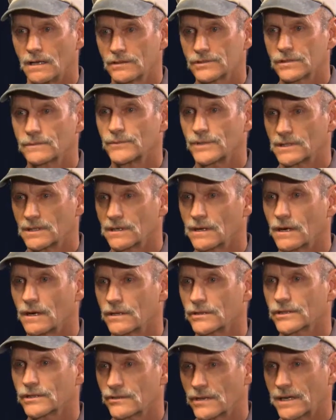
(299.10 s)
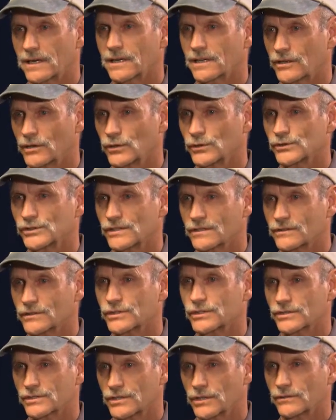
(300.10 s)
Ultimately, all the credit goes to the
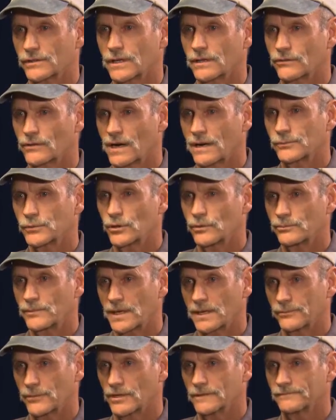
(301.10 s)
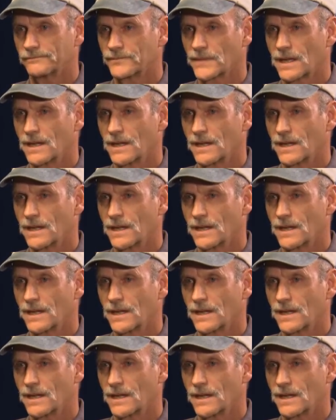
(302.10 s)
Shoshone and Arapaho people.